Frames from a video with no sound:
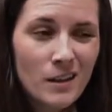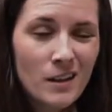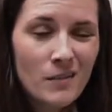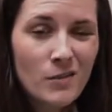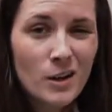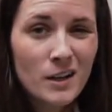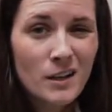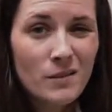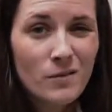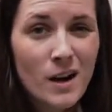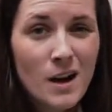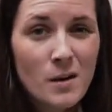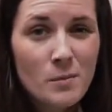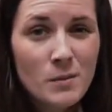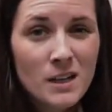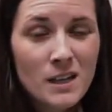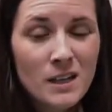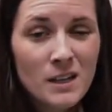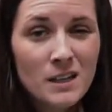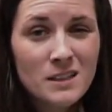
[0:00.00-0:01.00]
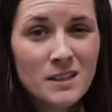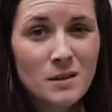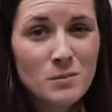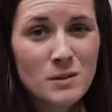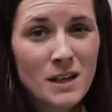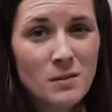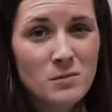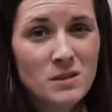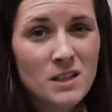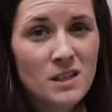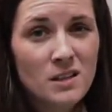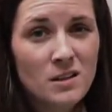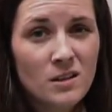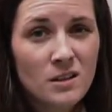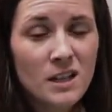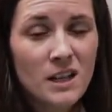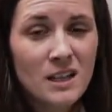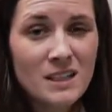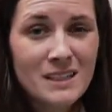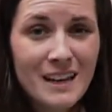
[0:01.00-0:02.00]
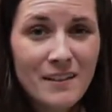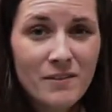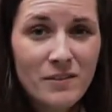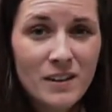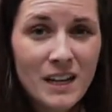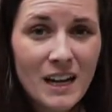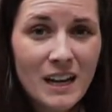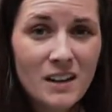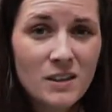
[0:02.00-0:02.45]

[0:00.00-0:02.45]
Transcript: they've already vomited, sometimes they urinate and defecate,